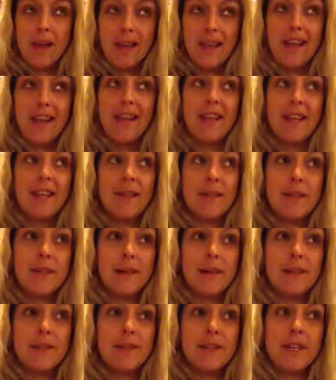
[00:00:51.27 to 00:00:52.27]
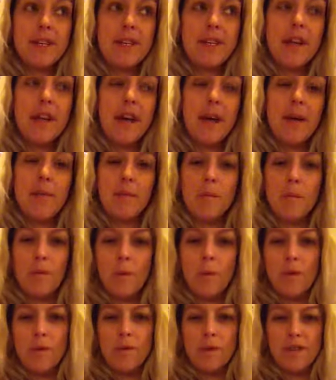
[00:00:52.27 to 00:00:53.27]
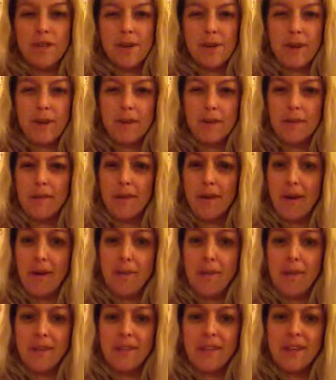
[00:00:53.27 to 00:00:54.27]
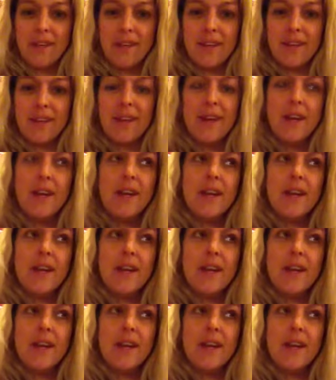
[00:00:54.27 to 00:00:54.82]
getting the meals in. Um, with my job, it can be very busy, and